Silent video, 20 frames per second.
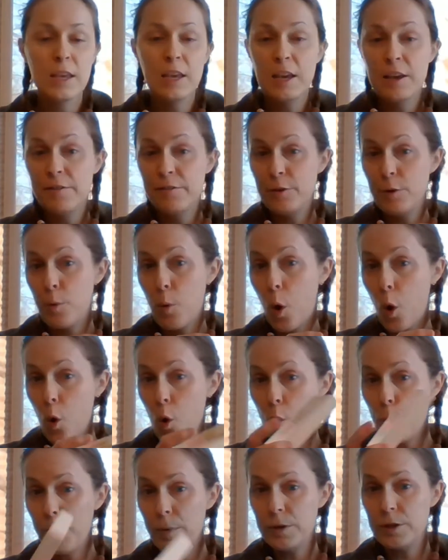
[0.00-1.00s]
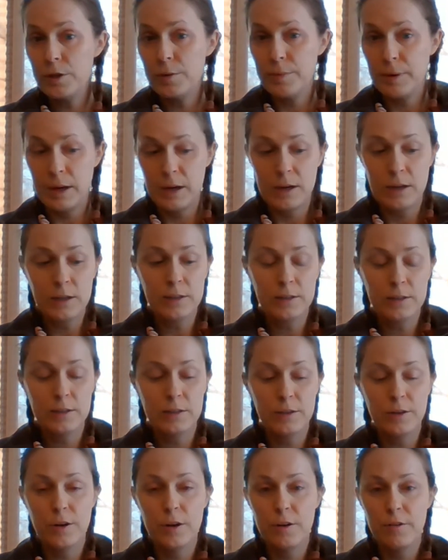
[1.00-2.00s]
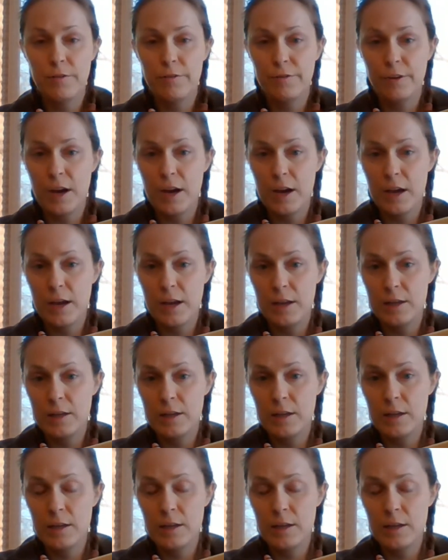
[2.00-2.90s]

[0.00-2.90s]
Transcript: If you open your box, you're gonna find